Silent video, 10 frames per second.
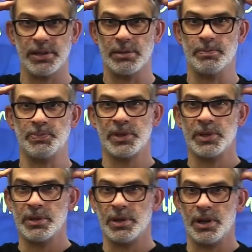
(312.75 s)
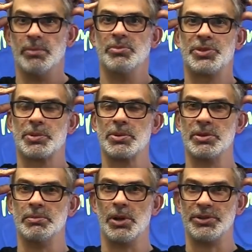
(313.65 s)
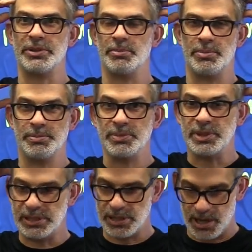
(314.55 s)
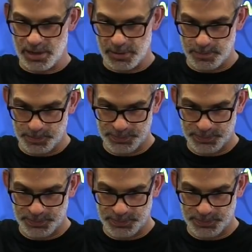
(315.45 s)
I'm through the